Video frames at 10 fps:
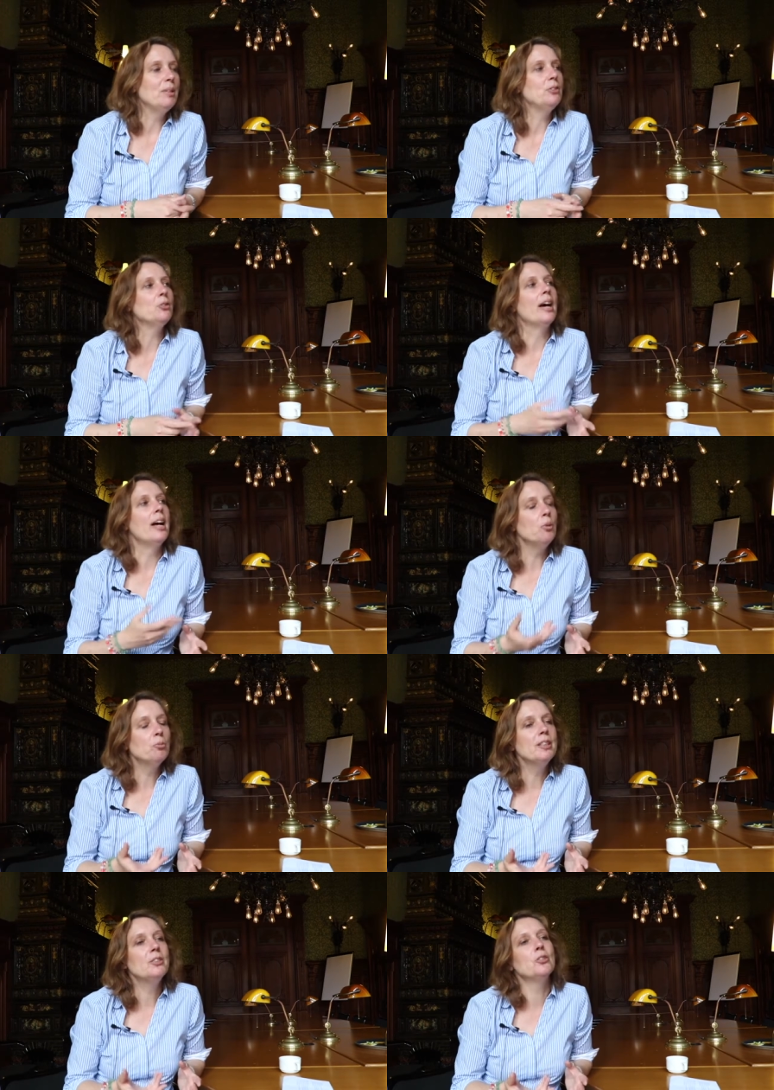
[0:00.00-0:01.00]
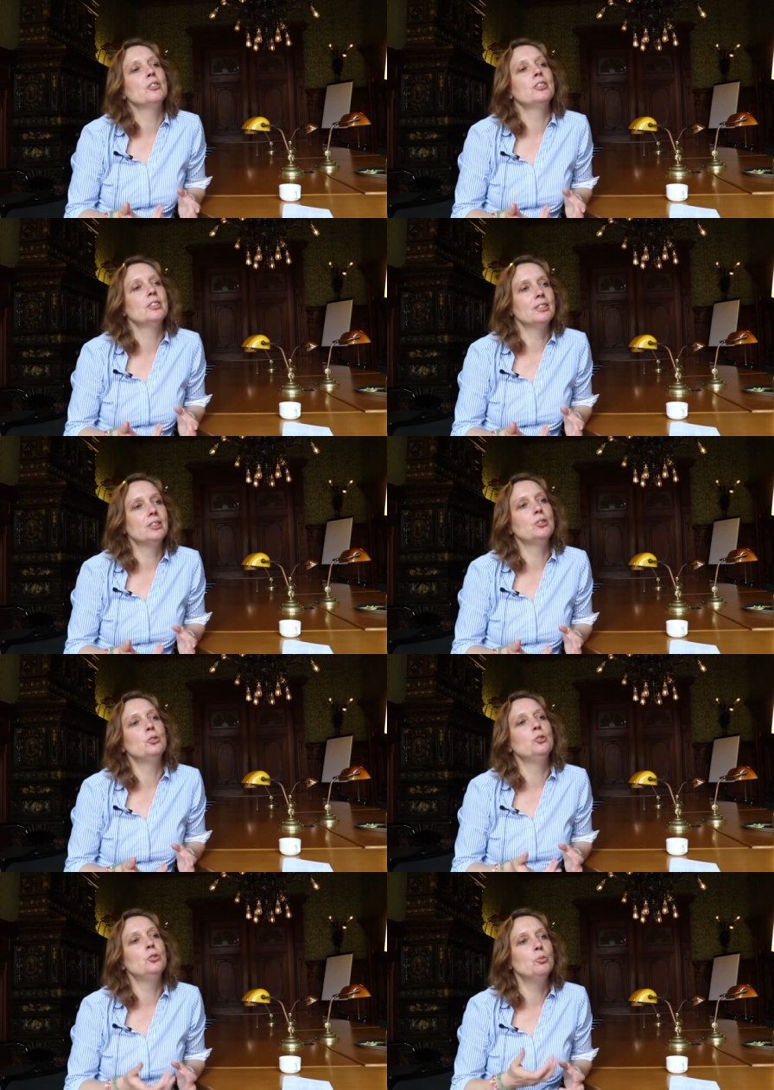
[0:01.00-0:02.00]
I mean, to help researchers
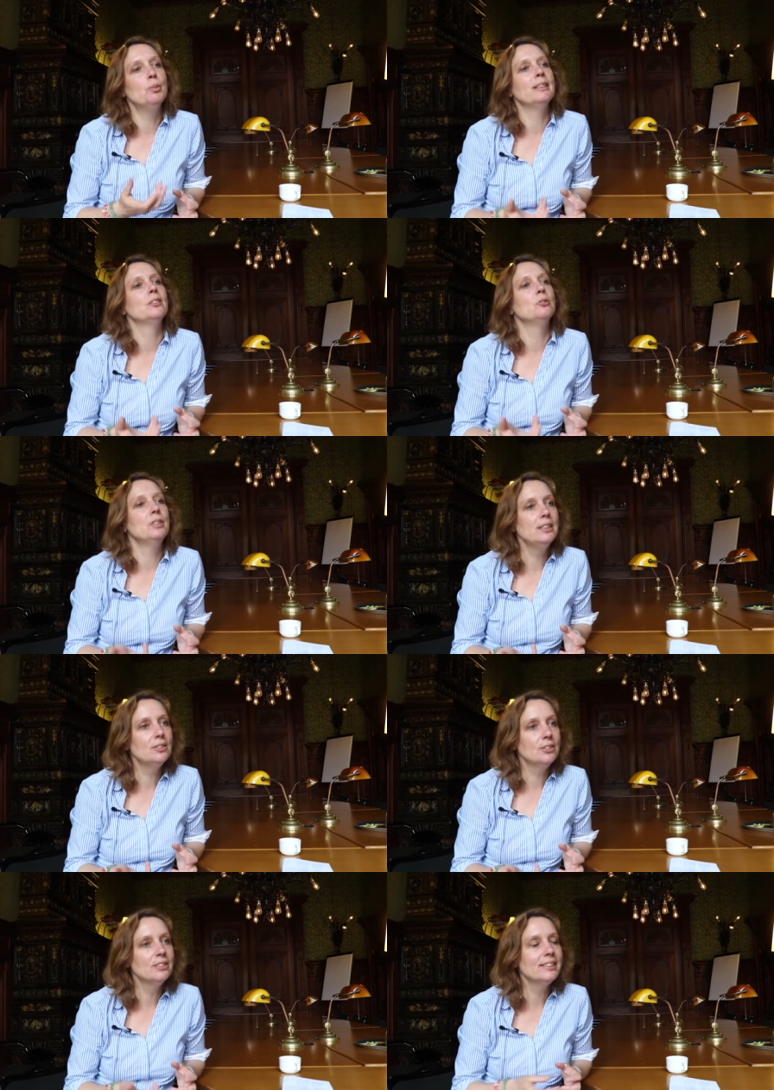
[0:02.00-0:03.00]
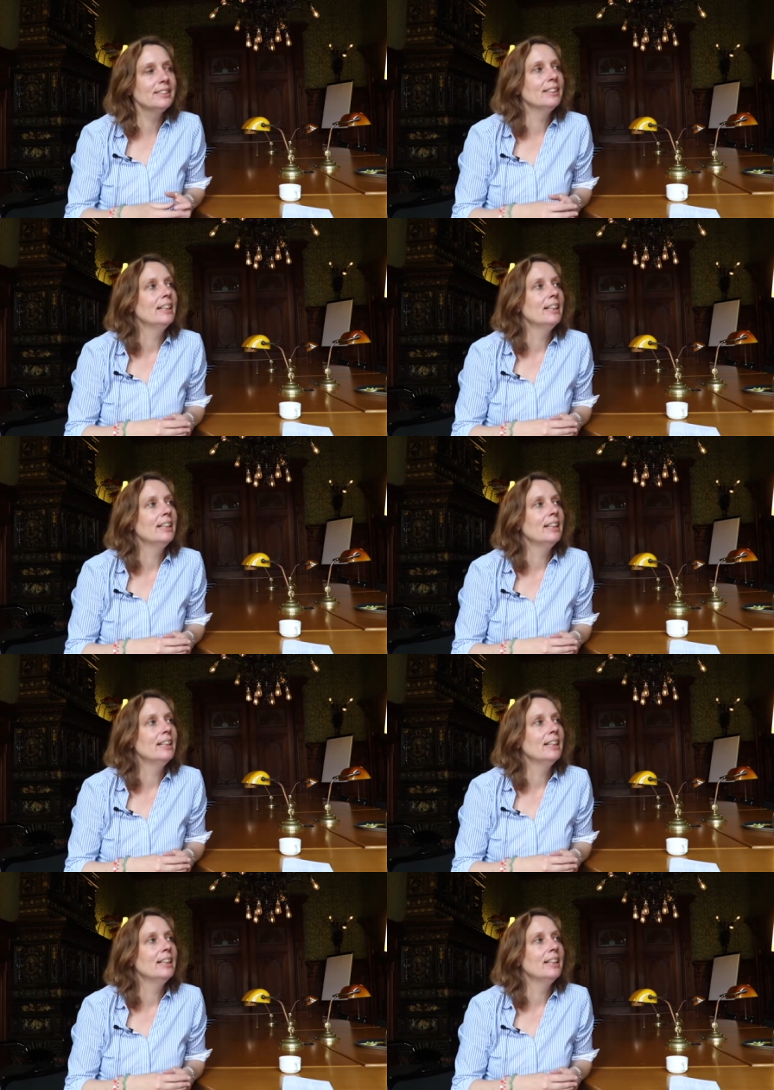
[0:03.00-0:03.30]
to do better research.